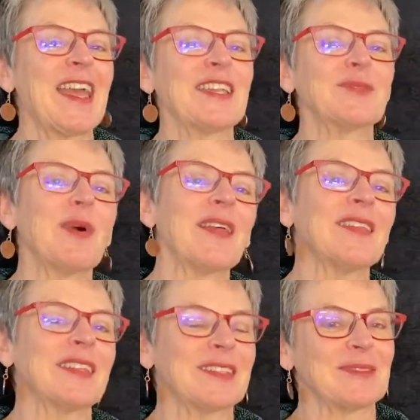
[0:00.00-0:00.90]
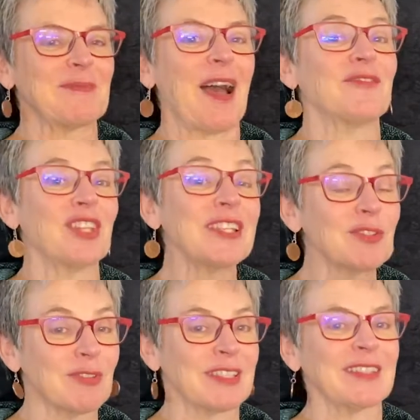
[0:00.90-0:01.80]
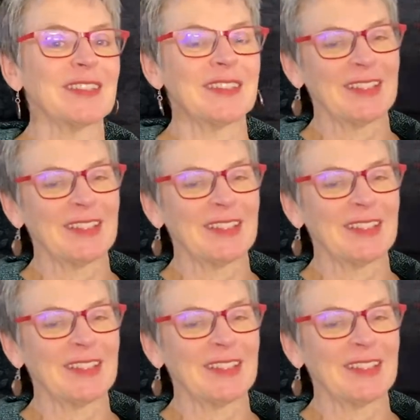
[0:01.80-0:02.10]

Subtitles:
is one that I've just written,